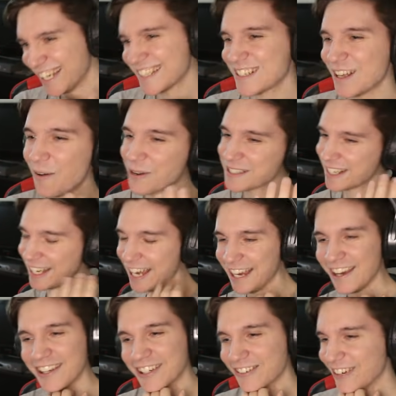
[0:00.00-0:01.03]
It's always a
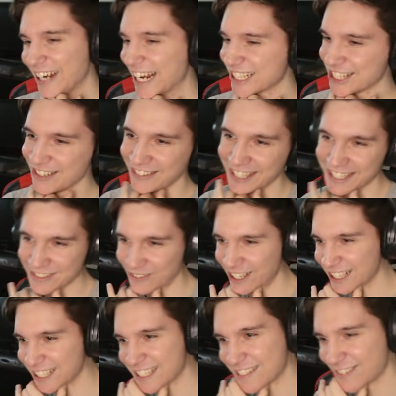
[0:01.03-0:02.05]
chaotic reaction when it's
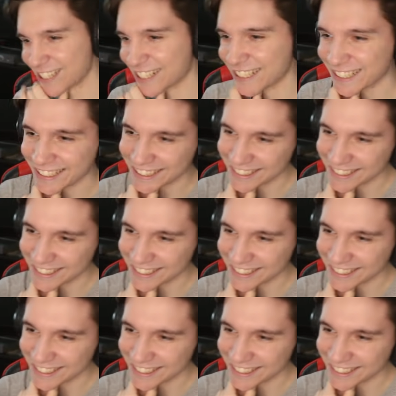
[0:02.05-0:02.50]
ONEUS, bro.